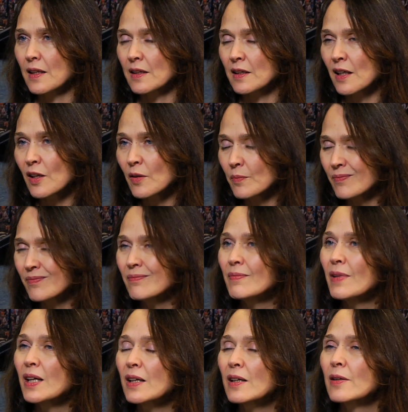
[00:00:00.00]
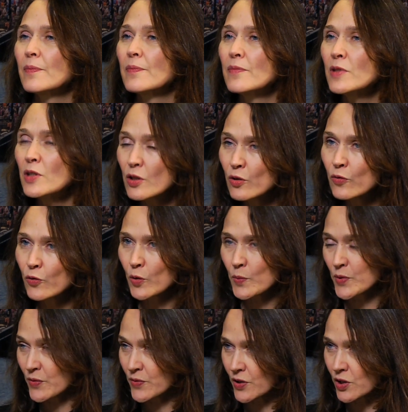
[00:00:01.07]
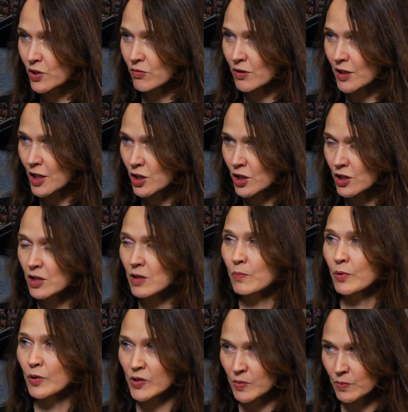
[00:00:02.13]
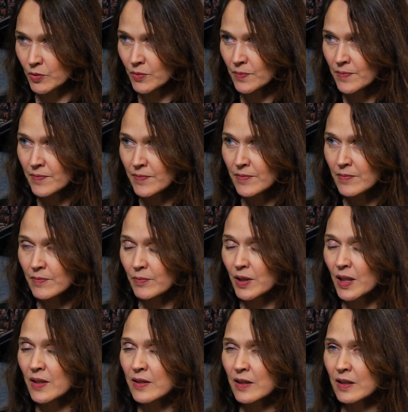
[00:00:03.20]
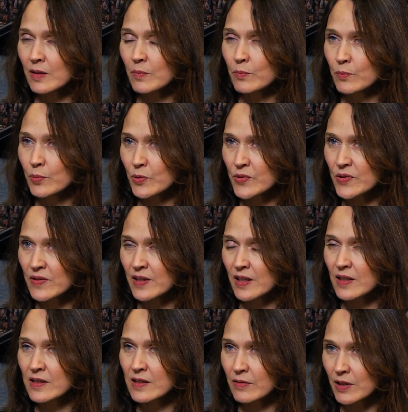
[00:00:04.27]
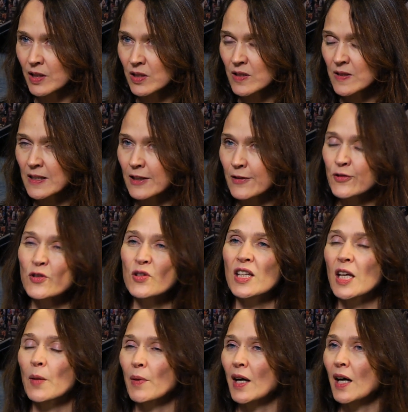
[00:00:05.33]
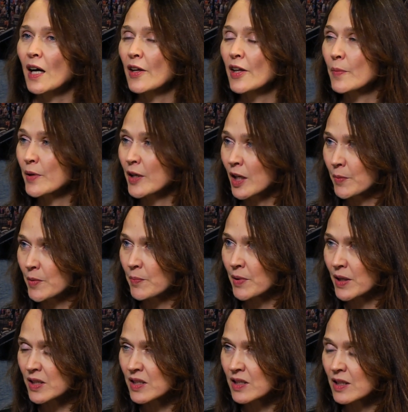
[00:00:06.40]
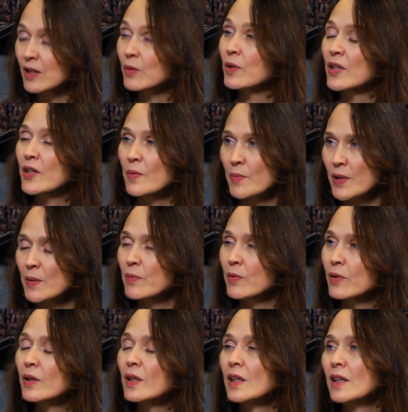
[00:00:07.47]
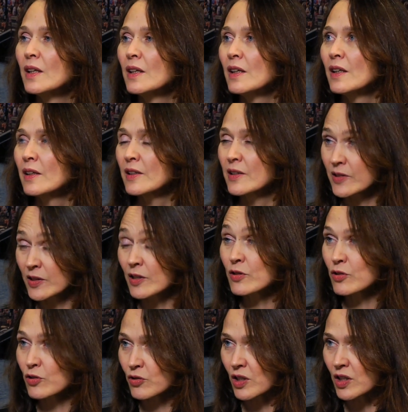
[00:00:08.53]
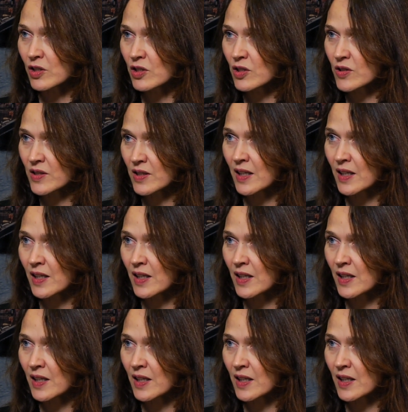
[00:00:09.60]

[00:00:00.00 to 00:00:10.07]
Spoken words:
They make new forms of social relationship possible, but I think the important thing is to actually start to think about how they become embedded in the way that the social structures